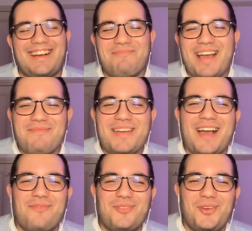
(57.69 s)
I may
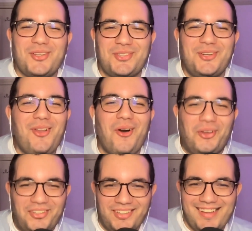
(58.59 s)
have lost a
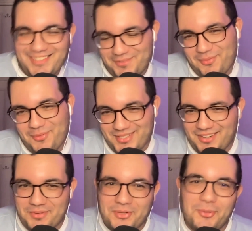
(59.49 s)
lung just before we
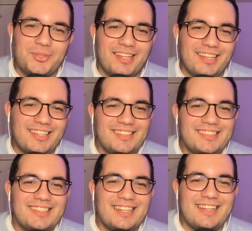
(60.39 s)
started recording.
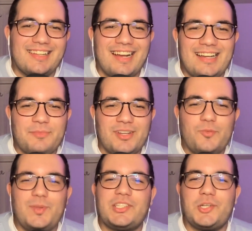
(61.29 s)
I'm a
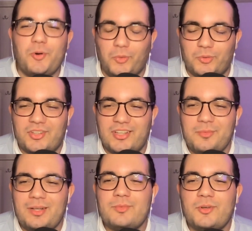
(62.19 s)
little bit cold, and
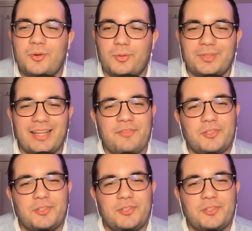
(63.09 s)
when I have a